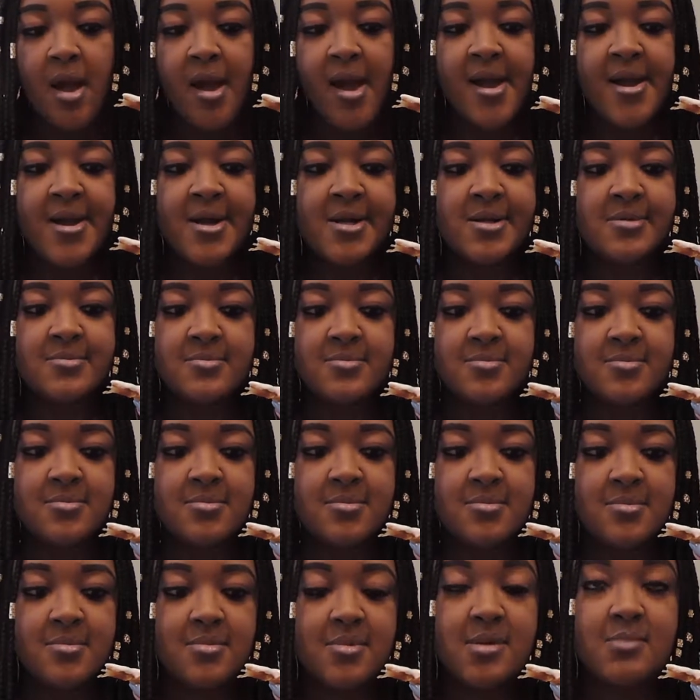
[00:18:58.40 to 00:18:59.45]
And
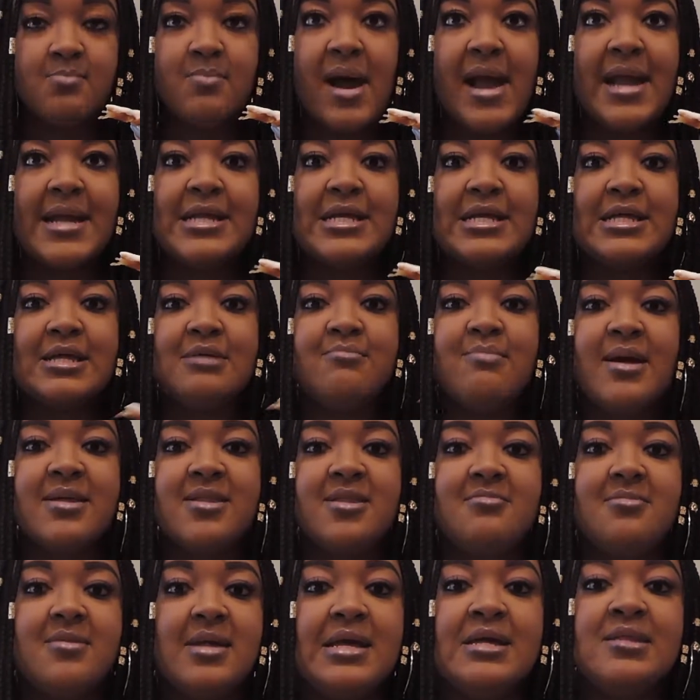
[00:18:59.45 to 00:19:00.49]
my
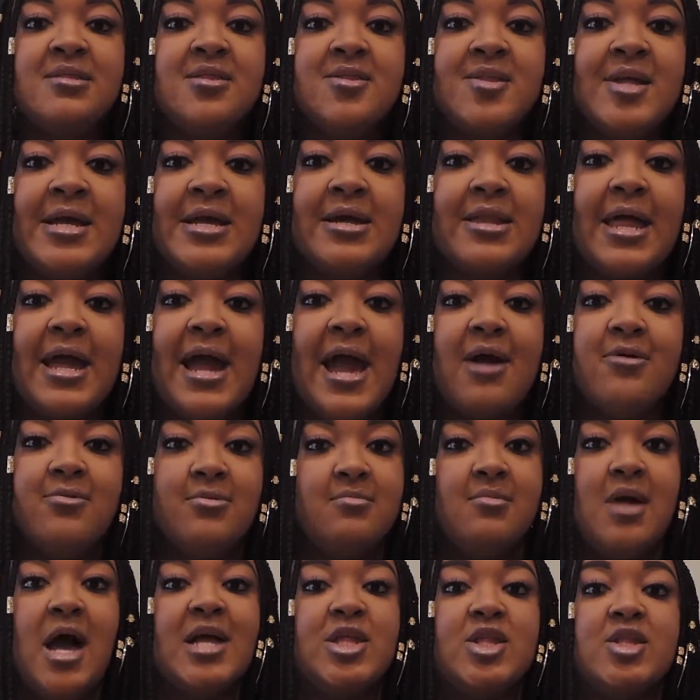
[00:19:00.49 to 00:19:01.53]
instinct, like
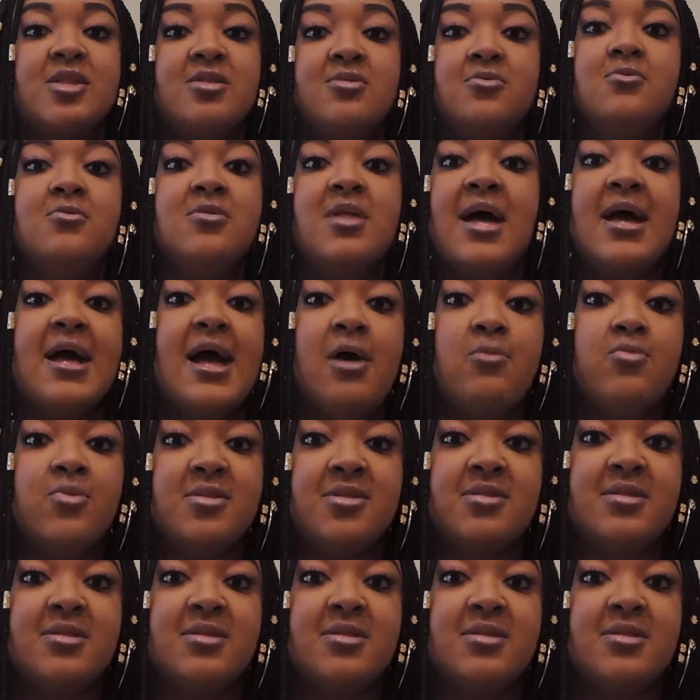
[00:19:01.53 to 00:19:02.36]
I just knew that I